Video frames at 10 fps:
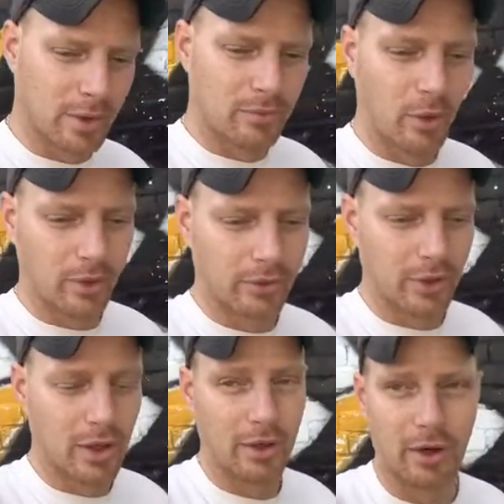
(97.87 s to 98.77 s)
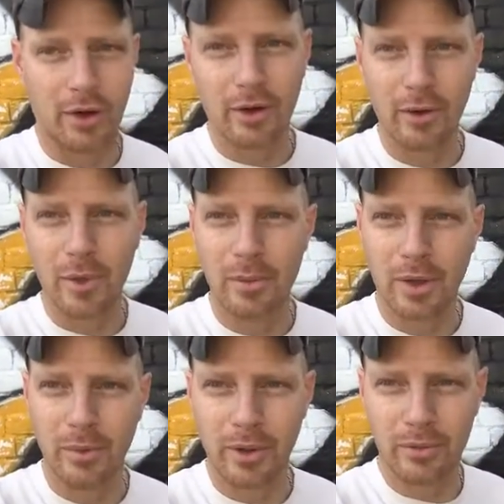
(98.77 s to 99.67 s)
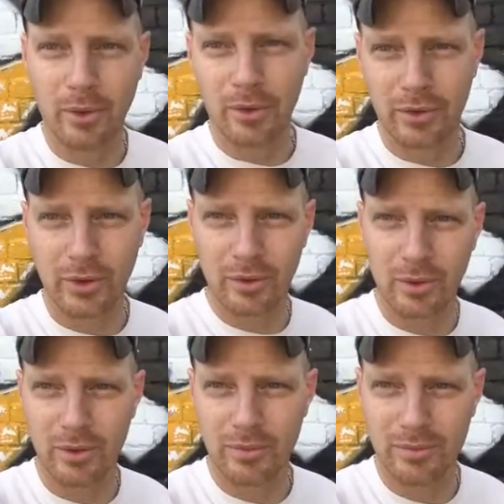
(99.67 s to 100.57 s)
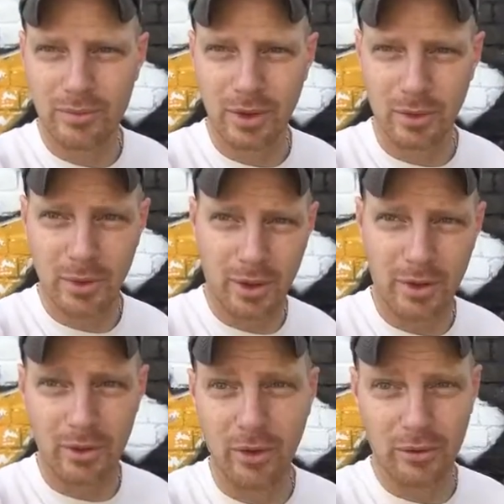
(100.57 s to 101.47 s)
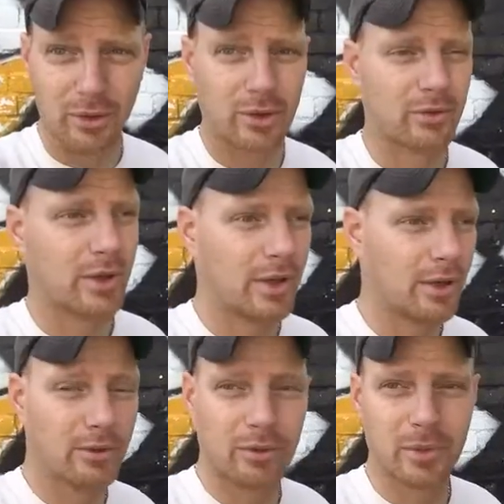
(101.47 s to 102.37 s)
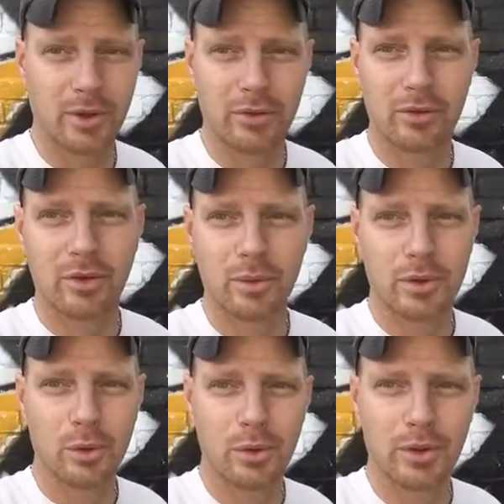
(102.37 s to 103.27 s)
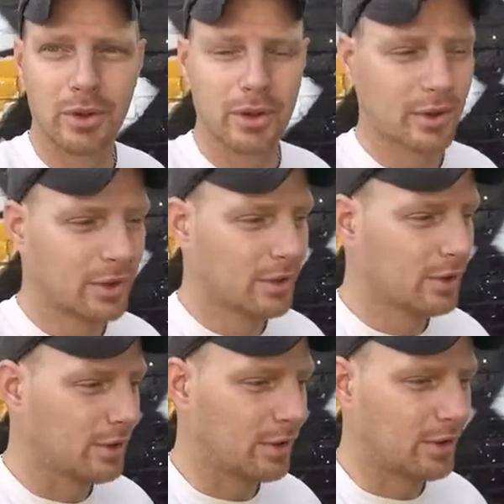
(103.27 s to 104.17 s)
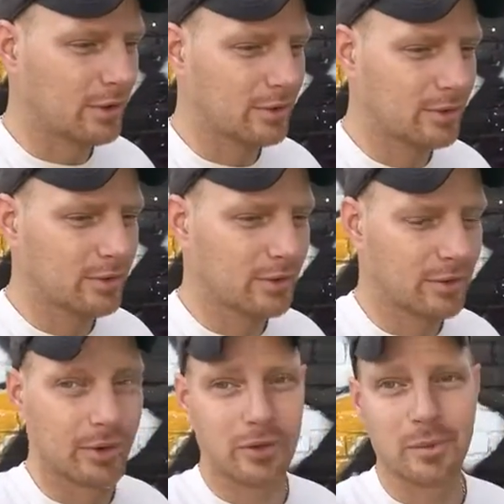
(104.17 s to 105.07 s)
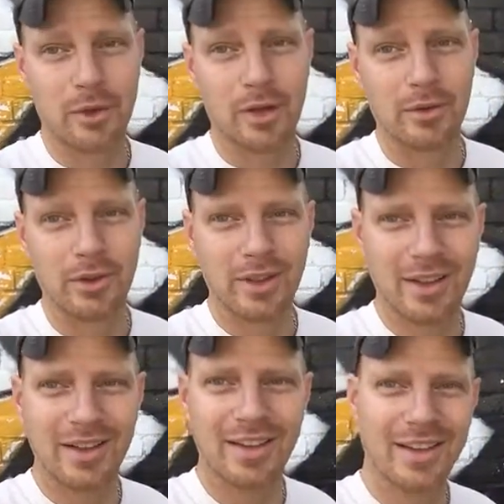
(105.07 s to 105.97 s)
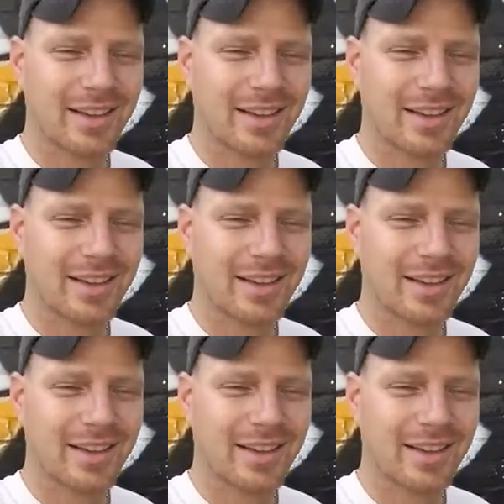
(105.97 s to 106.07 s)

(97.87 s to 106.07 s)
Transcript: been focusing on harder, but I'm probably going to focus on this one a little bit harder than those cars right now, just because it's a little bit cooler uh, if I stop driving it.